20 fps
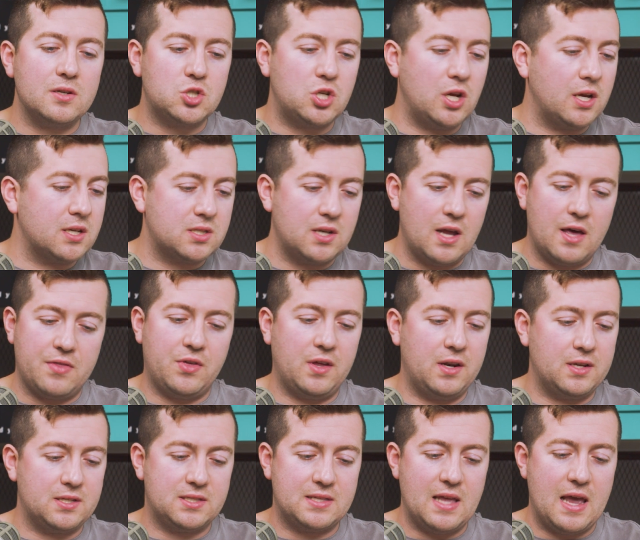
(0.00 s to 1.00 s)
she has nothing
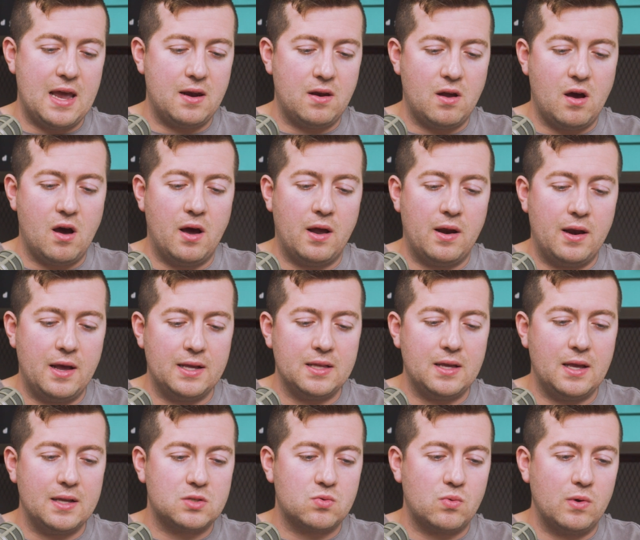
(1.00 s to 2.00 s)
to stand on.
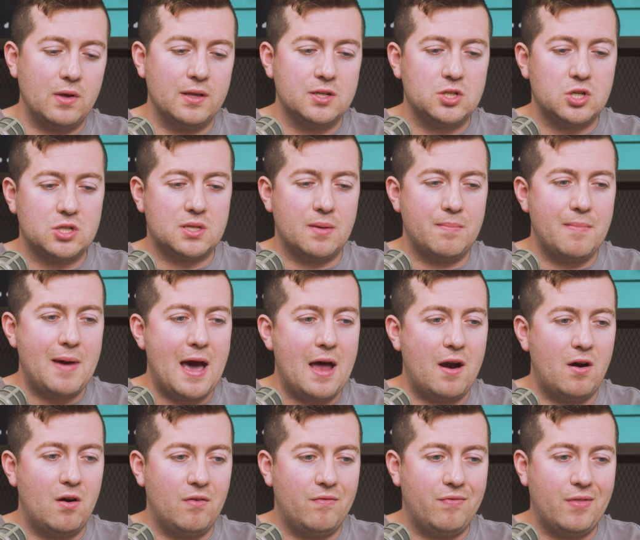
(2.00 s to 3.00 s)
It's really just a
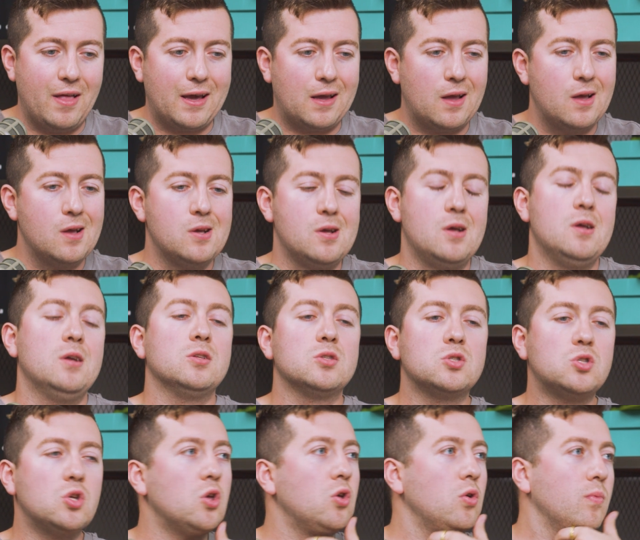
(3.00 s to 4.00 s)
matter of like,
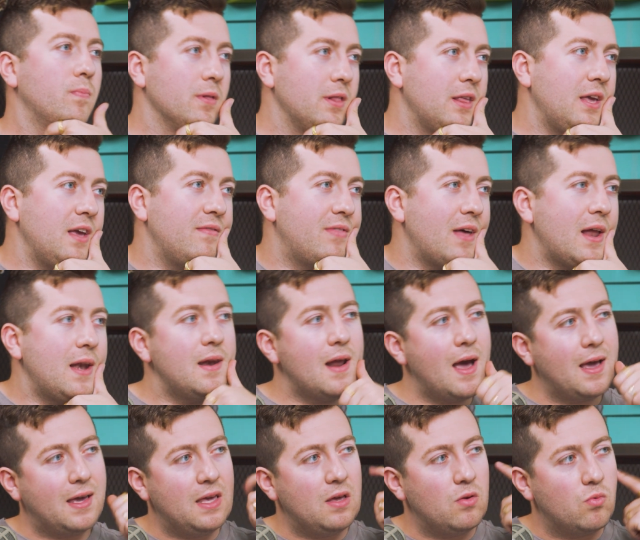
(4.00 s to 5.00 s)
do you believe that
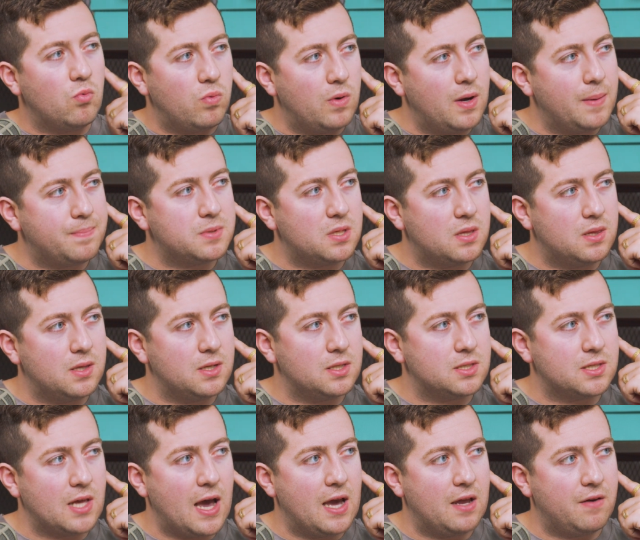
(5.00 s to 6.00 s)
Nike ripped the
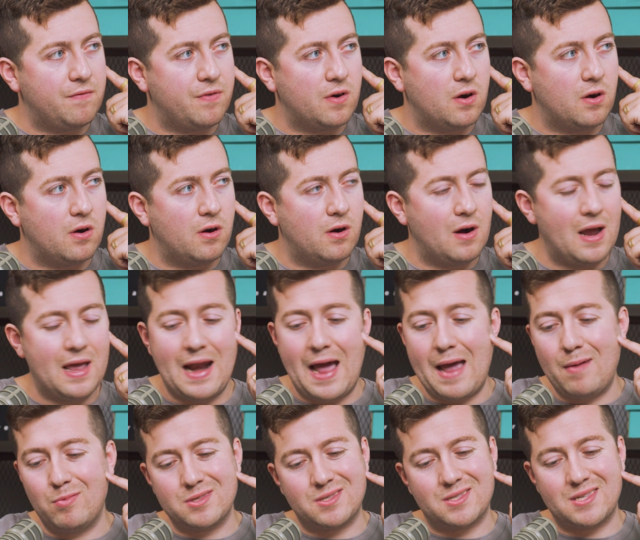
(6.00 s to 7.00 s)
design for her? And
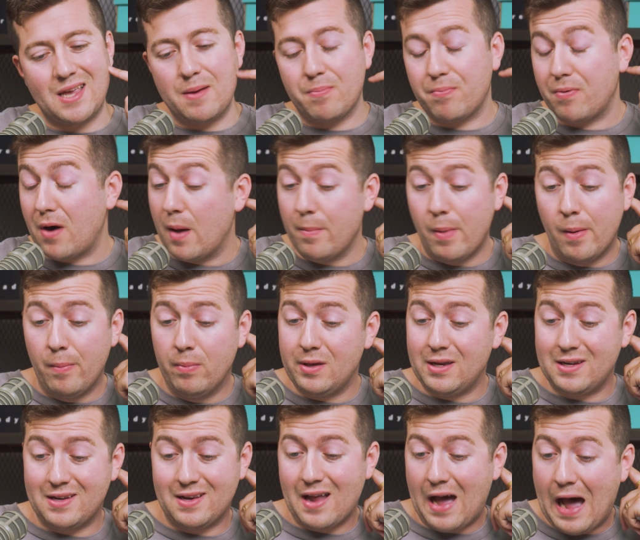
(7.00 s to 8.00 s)
I would say probably
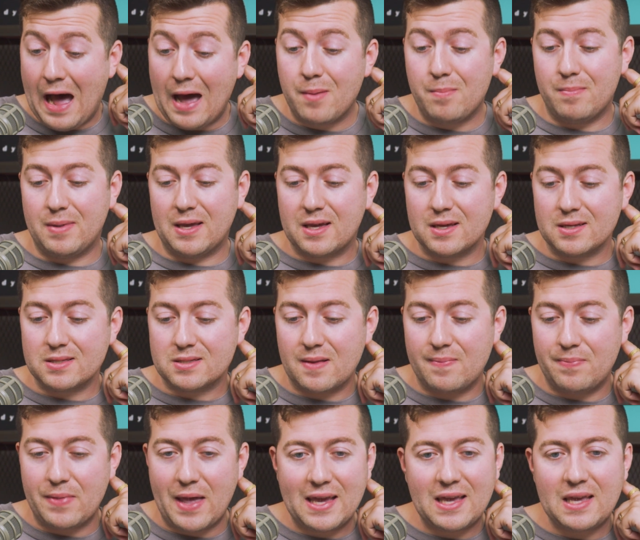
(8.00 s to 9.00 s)
not, because
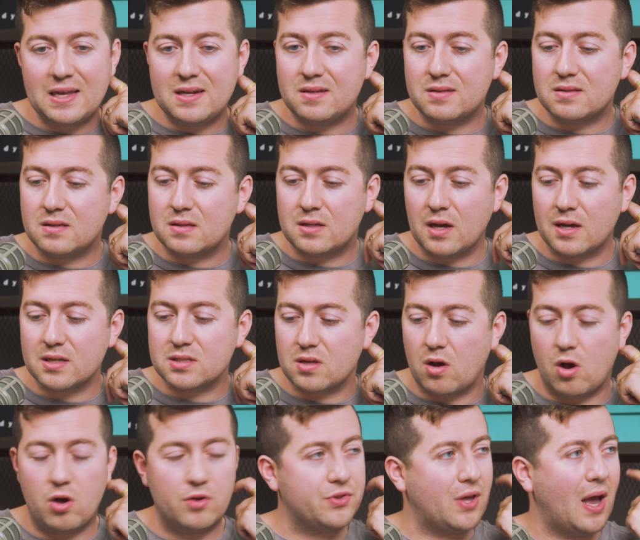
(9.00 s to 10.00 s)
Nike does
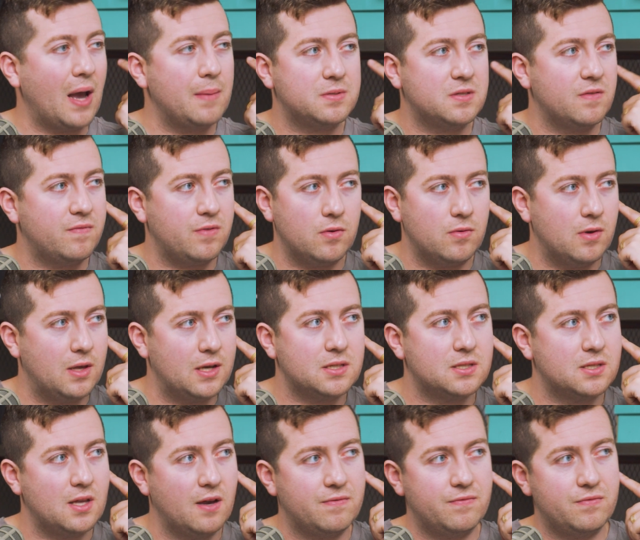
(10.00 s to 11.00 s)
all types of unique
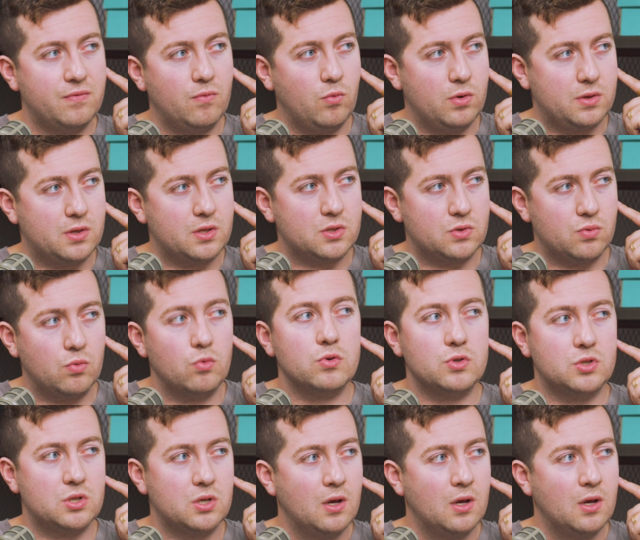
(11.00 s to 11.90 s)
stuff with the swoosh.